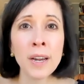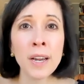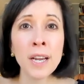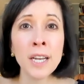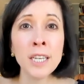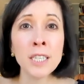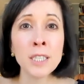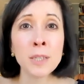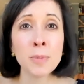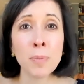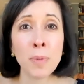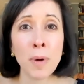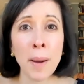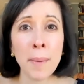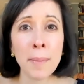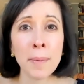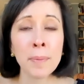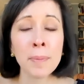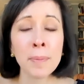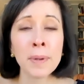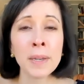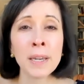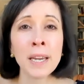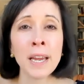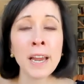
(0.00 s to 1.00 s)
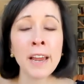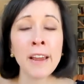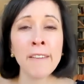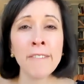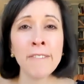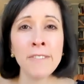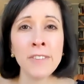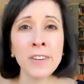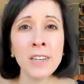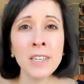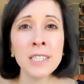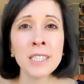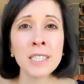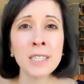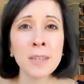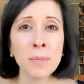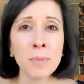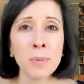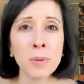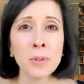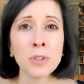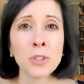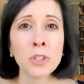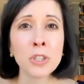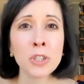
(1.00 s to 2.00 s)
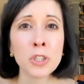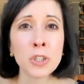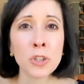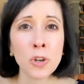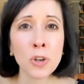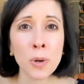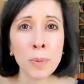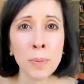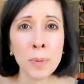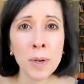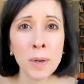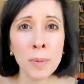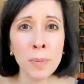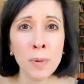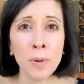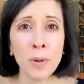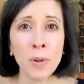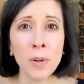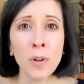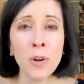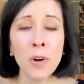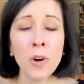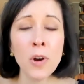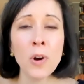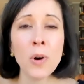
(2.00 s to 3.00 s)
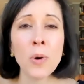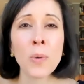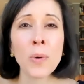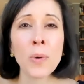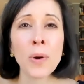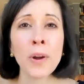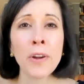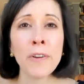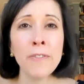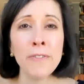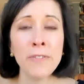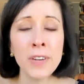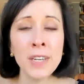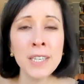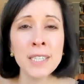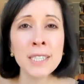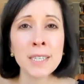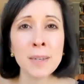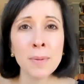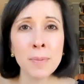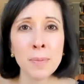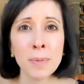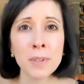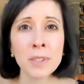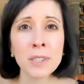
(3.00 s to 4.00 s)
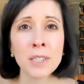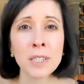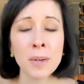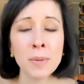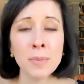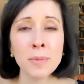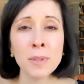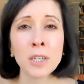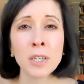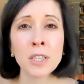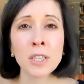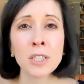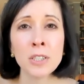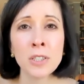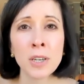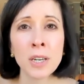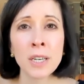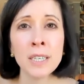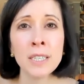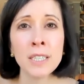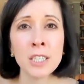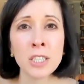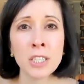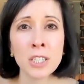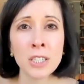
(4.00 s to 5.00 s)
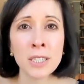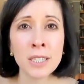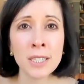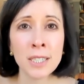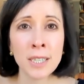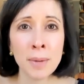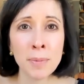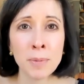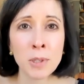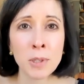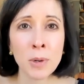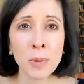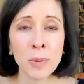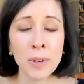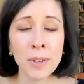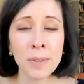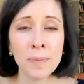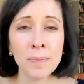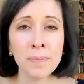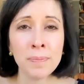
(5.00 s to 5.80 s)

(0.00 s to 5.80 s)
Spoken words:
it's probably a fee simple determinable or a fee simple subject to condition subsequent.